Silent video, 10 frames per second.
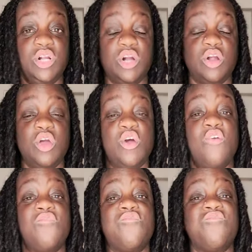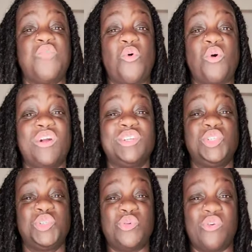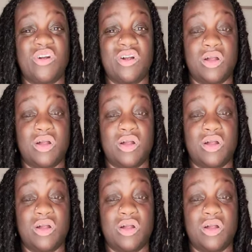sure matters.